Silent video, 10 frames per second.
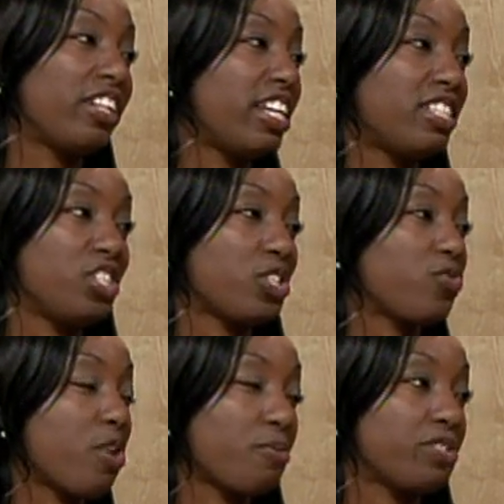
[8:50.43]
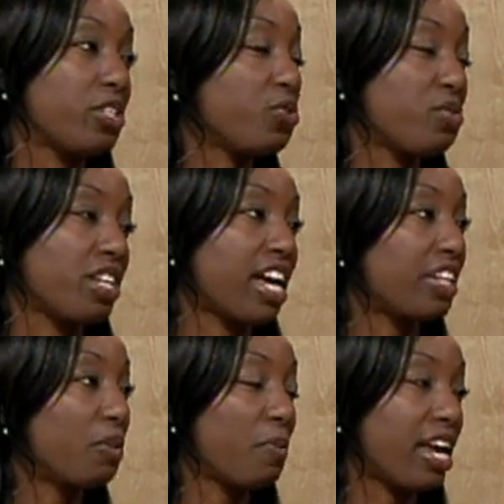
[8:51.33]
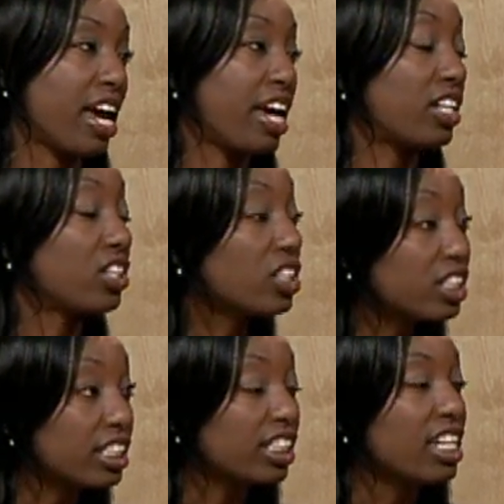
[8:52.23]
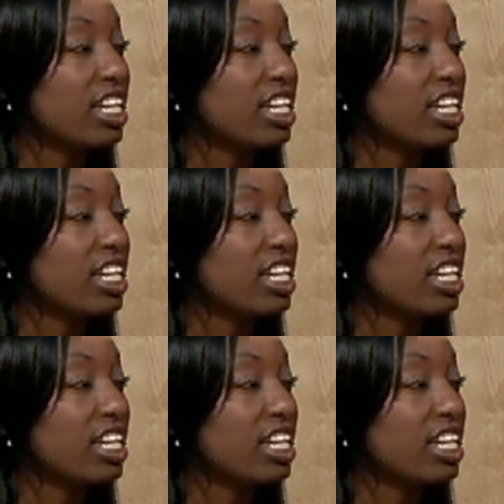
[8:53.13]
again, to just represent Trinidad the way I could